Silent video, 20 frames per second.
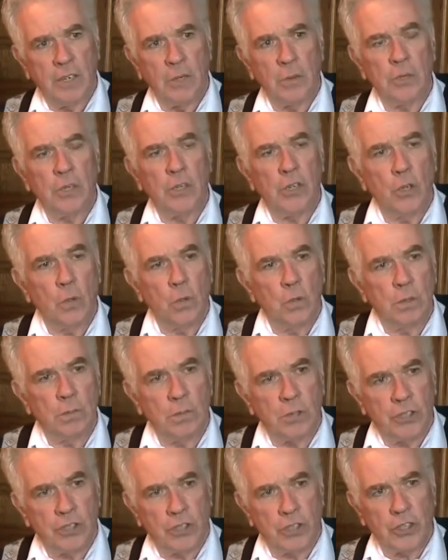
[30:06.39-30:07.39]
where no one
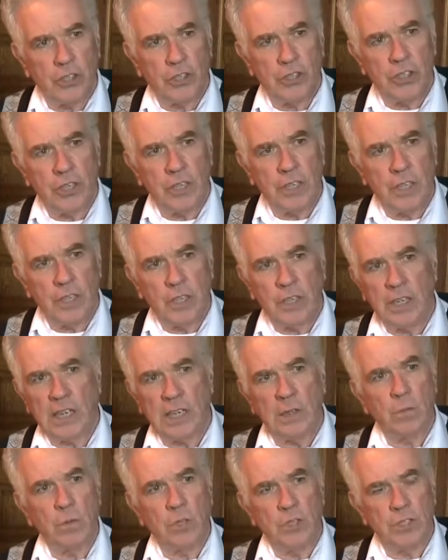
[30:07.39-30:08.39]
was thirsty
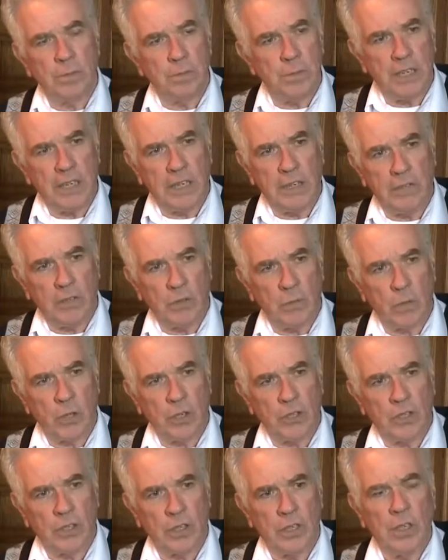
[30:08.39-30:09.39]
and wasn't being given
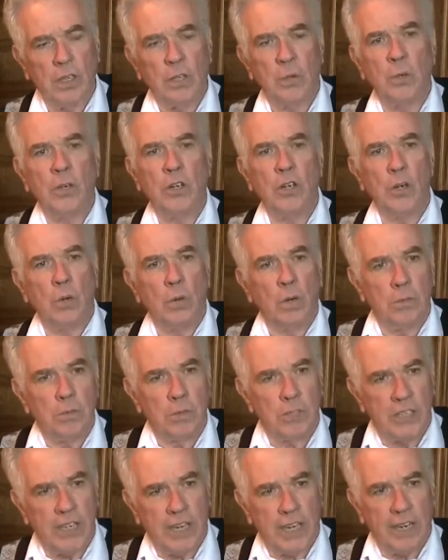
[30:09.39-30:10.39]
water, where no one
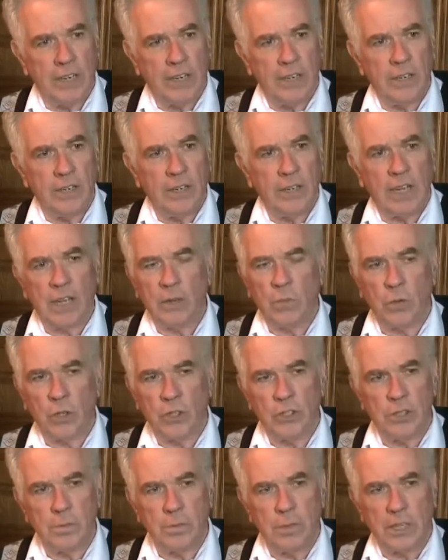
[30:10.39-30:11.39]
was naked and
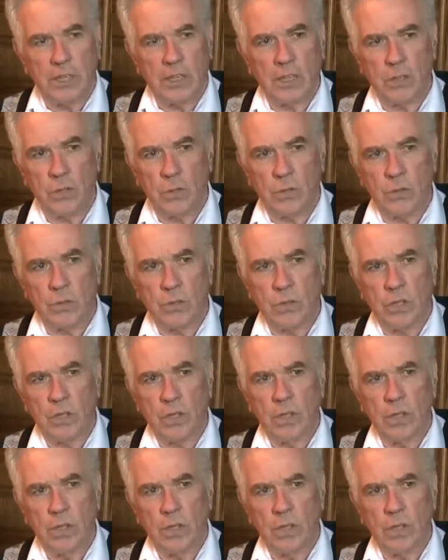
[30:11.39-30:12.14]
wasn't being clothed,